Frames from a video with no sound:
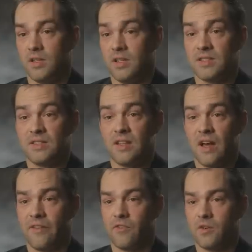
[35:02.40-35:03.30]
to see
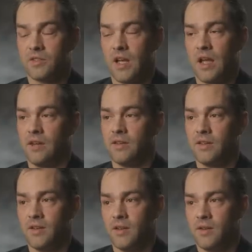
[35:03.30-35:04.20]
that firsthand
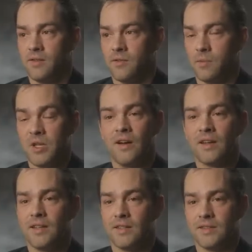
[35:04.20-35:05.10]
from young
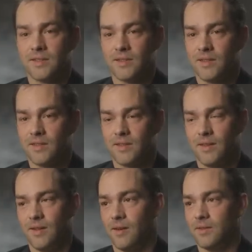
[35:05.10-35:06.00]
kids,
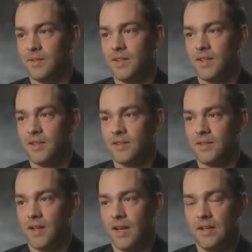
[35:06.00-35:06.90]
you know,
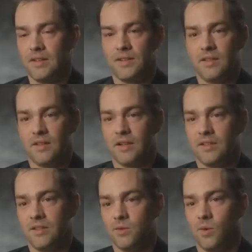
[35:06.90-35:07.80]
18,
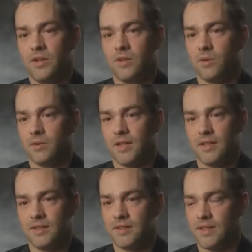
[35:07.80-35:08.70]
19, 20-year-old
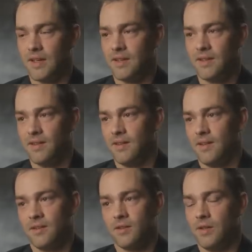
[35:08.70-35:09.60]
kids that
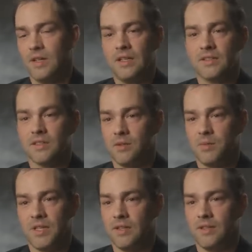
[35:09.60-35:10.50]
could easily
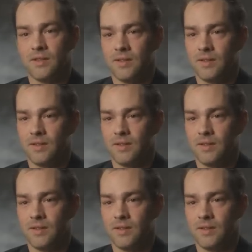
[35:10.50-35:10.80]
be,